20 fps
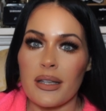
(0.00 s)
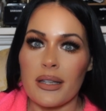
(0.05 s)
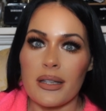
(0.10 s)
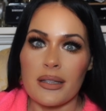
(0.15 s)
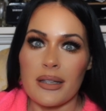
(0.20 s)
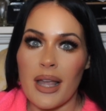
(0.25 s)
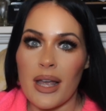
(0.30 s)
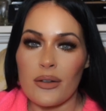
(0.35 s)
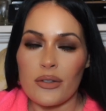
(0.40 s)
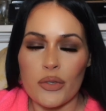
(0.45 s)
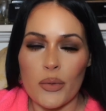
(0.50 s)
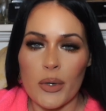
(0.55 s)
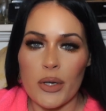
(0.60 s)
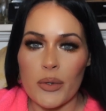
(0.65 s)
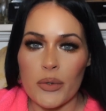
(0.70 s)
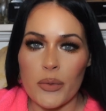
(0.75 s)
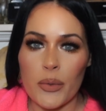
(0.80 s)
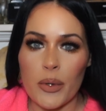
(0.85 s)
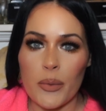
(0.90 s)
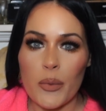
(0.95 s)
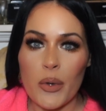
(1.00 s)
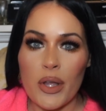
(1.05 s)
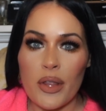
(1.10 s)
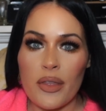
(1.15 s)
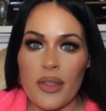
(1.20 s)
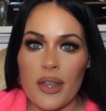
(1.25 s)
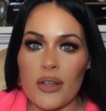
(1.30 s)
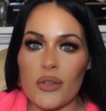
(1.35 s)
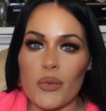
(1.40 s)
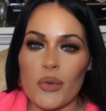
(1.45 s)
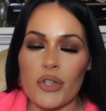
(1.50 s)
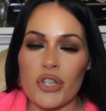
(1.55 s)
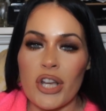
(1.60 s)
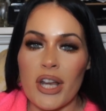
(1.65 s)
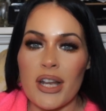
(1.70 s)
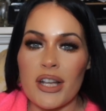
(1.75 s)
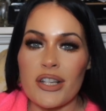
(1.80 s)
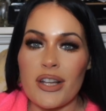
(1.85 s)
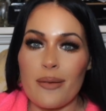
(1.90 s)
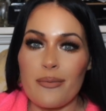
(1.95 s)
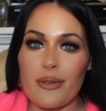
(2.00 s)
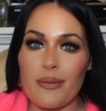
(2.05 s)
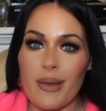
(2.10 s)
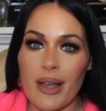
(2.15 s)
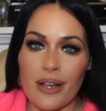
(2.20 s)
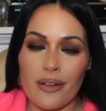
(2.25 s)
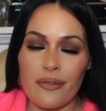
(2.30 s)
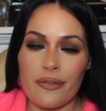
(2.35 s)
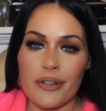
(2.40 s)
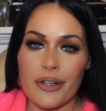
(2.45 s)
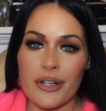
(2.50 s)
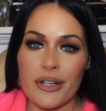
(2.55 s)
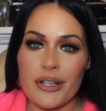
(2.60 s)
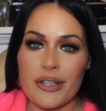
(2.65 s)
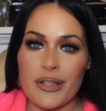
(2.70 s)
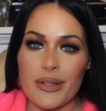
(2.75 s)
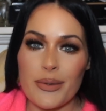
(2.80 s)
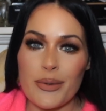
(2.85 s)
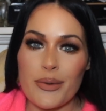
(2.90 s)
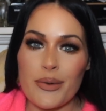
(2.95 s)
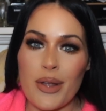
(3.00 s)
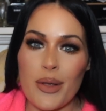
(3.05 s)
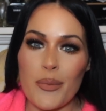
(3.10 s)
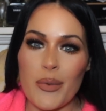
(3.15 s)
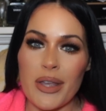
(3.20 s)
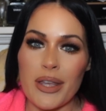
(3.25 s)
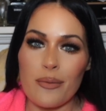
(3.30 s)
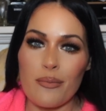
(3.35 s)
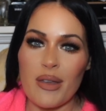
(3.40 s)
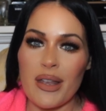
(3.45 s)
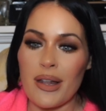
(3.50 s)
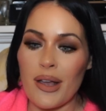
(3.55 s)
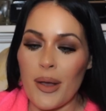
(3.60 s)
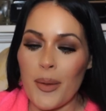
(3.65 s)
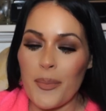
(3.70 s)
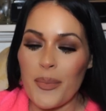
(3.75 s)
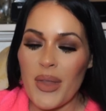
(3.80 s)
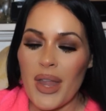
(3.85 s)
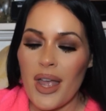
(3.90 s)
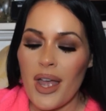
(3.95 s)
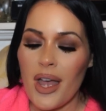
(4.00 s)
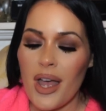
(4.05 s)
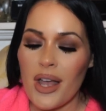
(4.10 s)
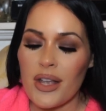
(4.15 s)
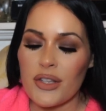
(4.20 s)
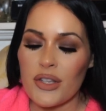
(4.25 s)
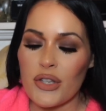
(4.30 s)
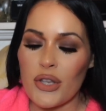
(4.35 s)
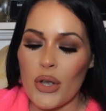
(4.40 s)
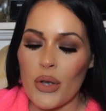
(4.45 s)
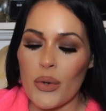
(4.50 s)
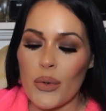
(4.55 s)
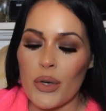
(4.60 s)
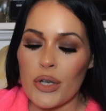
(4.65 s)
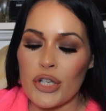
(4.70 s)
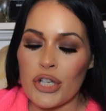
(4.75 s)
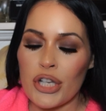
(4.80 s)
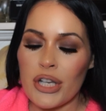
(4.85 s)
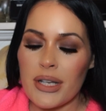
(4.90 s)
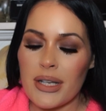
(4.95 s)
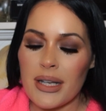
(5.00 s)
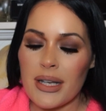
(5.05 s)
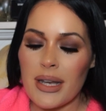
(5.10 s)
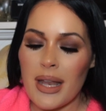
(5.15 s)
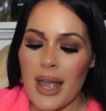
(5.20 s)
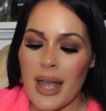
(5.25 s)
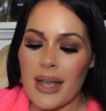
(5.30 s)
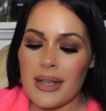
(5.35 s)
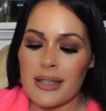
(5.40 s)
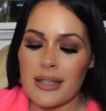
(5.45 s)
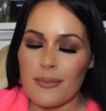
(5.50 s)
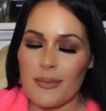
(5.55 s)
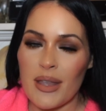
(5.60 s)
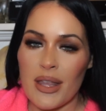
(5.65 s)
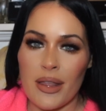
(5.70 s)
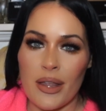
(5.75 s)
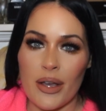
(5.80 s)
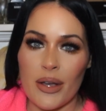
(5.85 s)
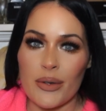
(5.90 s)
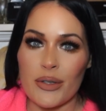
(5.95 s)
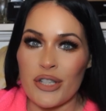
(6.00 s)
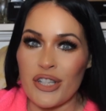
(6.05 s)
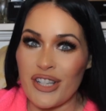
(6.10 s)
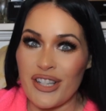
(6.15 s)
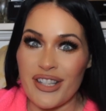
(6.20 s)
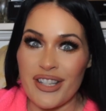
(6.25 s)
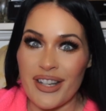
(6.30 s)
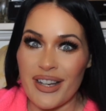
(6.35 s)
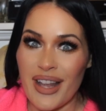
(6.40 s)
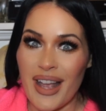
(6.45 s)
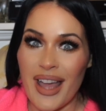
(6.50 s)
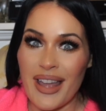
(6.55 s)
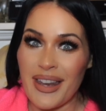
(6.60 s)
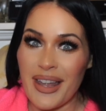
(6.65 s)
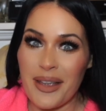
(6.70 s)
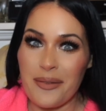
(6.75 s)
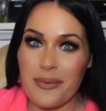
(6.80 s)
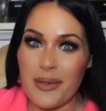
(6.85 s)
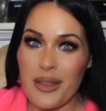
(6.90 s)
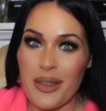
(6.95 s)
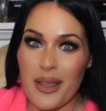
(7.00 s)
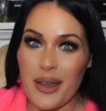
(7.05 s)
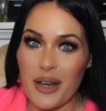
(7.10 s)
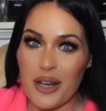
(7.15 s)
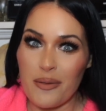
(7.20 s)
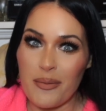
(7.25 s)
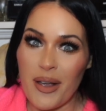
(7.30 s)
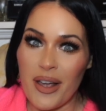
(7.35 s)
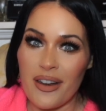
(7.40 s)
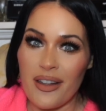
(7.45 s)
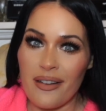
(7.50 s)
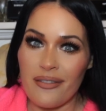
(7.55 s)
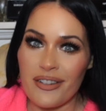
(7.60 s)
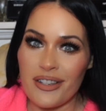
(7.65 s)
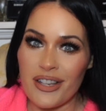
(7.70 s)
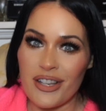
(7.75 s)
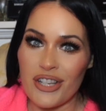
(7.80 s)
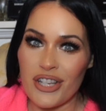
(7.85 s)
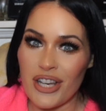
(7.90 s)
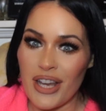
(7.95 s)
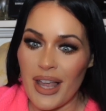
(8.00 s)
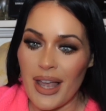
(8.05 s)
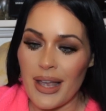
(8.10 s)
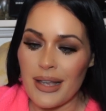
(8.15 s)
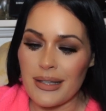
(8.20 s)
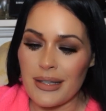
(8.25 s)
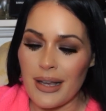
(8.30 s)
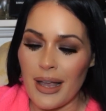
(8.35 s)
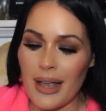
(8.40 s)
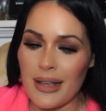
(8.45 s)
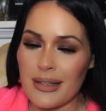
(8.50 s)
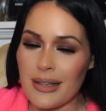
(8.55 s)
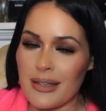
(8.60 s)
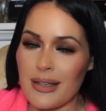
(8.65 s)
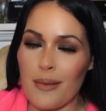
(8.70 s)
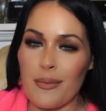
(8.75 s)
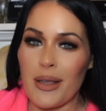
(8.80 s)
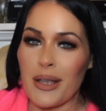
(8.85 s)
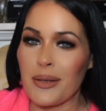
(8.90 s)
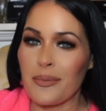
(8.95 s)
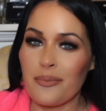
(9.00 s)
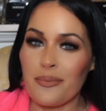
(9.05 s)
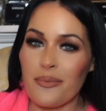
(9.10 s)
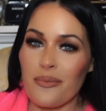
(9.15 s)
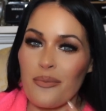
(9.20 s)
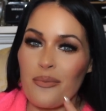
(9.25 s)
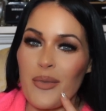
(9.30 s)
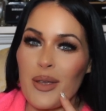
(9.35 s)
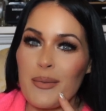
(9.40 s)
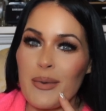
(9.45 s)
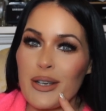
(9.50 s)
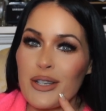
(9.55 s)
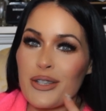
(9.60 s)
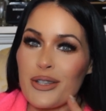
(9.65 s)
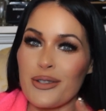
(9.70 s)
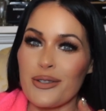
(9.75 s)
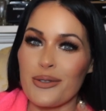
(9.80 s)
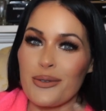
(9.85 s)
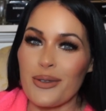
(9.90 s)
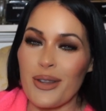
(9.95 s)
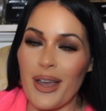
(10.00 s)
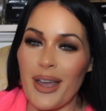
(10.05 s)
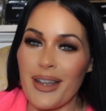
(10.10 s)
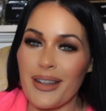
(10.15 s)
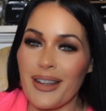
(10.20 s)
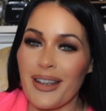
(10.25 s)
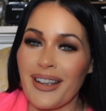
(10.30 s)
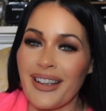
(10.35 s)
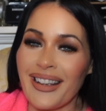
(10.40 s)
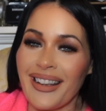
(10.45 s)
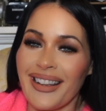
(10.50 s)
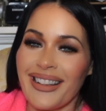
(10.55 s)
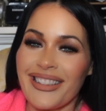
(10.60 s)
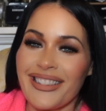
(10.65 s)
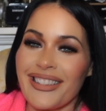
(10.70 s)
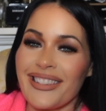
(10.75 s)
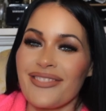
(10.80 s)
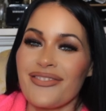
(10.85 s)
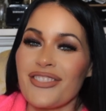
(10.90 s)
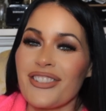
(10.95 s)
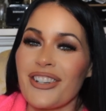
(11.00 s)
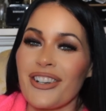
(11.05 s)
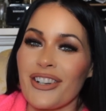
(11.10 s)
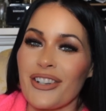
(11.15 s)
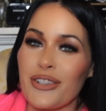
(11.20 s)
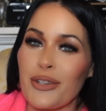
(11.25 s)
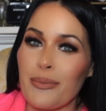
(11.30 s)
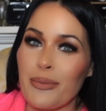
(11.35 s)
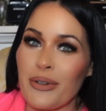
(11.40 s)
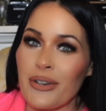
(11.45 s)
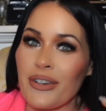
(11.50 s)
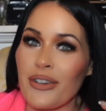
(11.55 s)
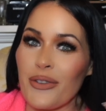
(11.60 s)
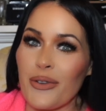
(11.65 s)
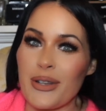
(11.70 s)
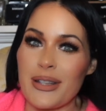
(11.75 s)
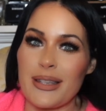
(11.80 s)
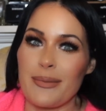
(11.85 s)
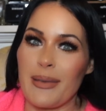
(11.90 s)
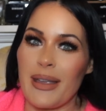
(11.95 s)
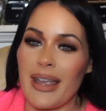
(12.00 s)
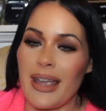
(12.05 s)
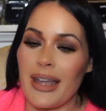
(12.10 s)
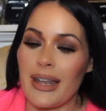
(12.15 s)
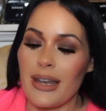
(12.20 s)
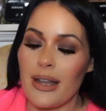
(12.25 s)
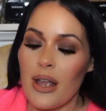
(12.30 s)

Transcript: now twenty twenty-one, things will change. I'll be back in Florida soon and we can meet up. So she did ask me though. She did, and I've been thinking about it ever since she asked, guys, because I'm like, hmm, maybe I should do that. She's, girl, you're putting thoughts in my head.